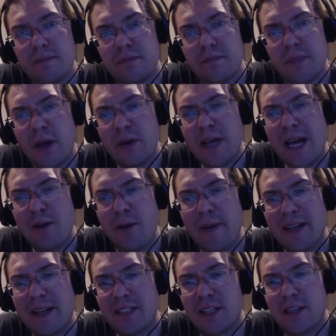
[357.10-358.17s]
Okay, we're
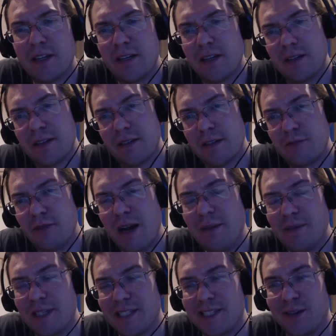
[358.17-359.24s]
back to the
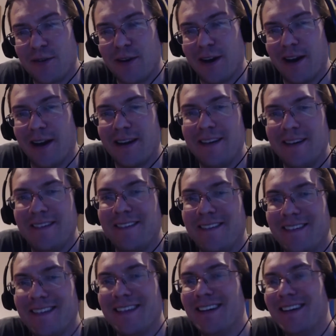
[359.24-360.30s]
Ramsay storyline.
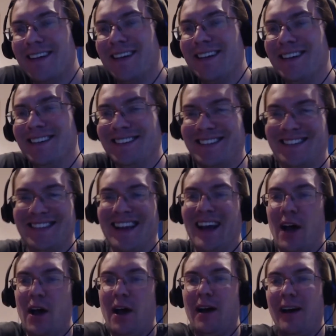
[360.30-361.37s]
And
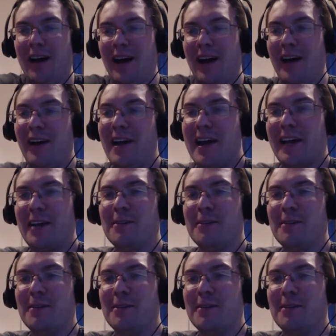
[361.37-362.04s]
I accused